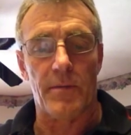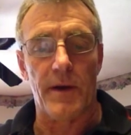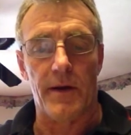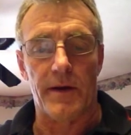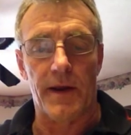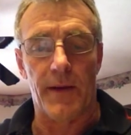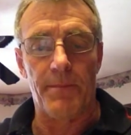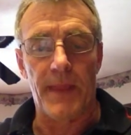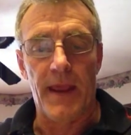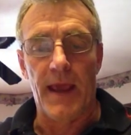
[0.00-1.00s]
ability.
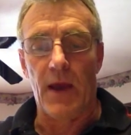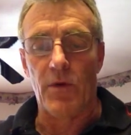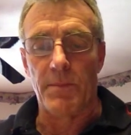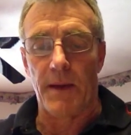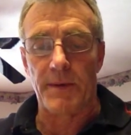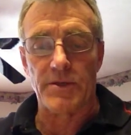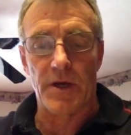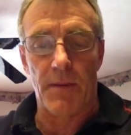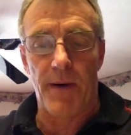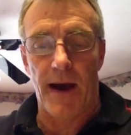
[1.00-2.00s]
It would make me
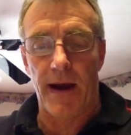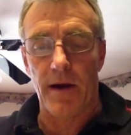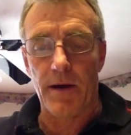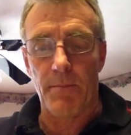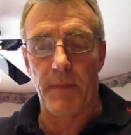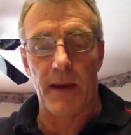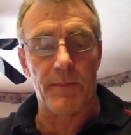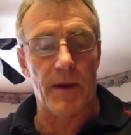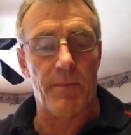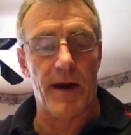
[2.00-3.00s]
jump higher,
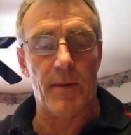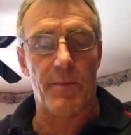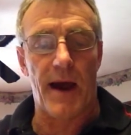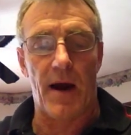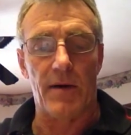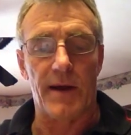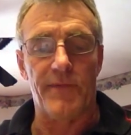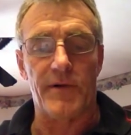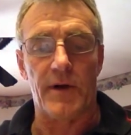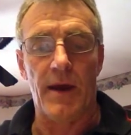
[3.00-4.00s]
make me a better power
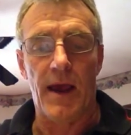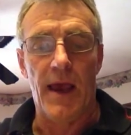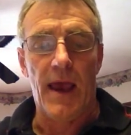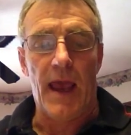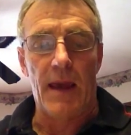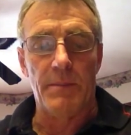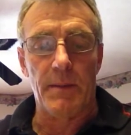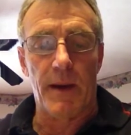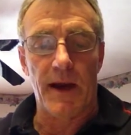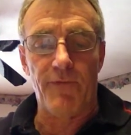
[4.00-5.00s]
lifter, and be
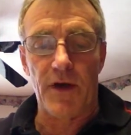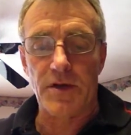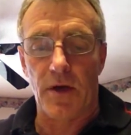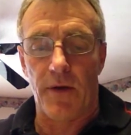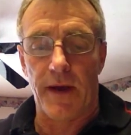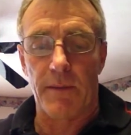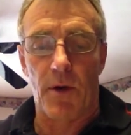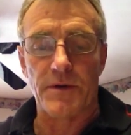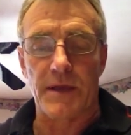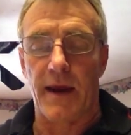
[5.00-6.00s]
beneficial in
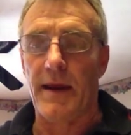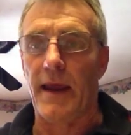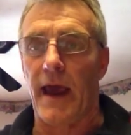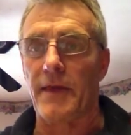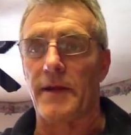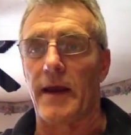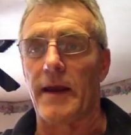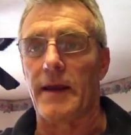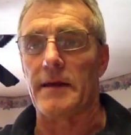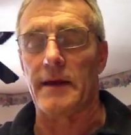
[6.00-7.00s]
most any
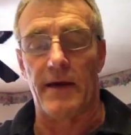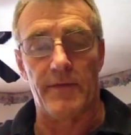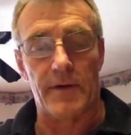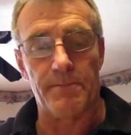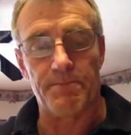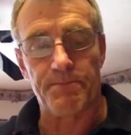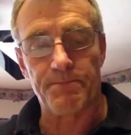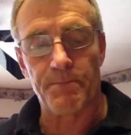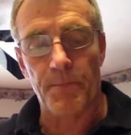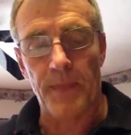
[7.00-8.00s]
athletic endeavor.
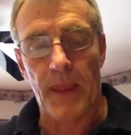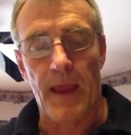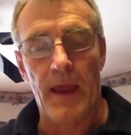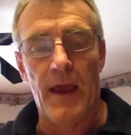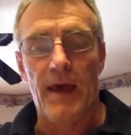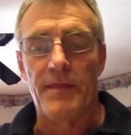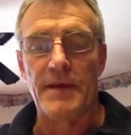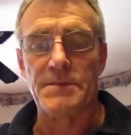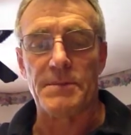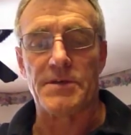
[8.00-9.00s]

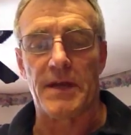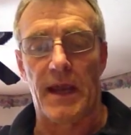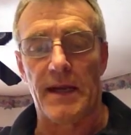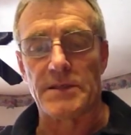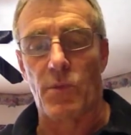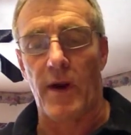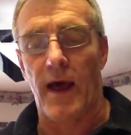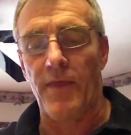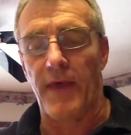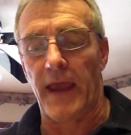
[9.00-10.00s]
This machine is what
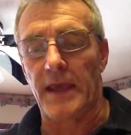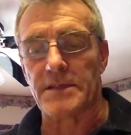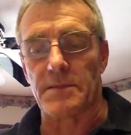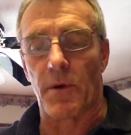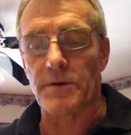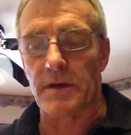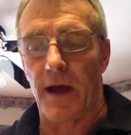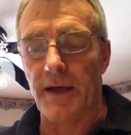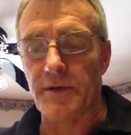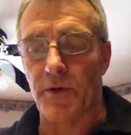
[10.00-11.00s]
I think is the most
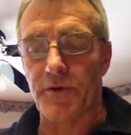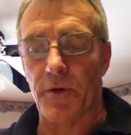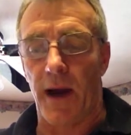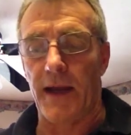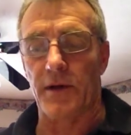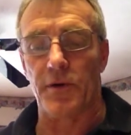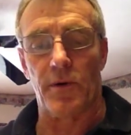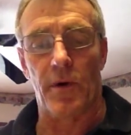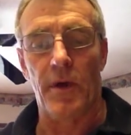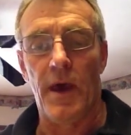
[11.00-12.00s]
logical training
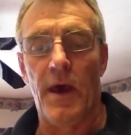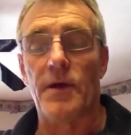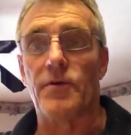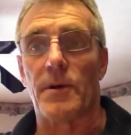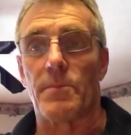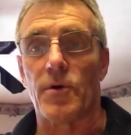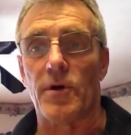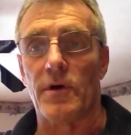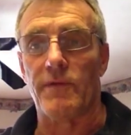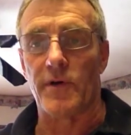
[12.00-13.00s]
tool to
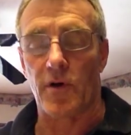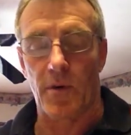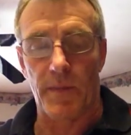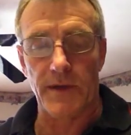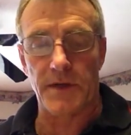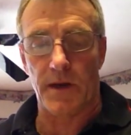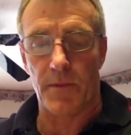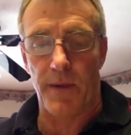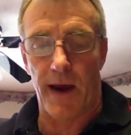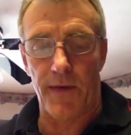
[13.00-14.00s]
improve
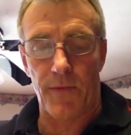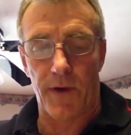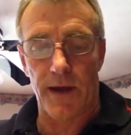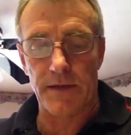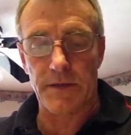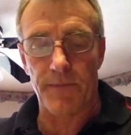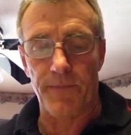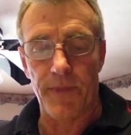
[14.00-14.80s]
neuromuscular pathways.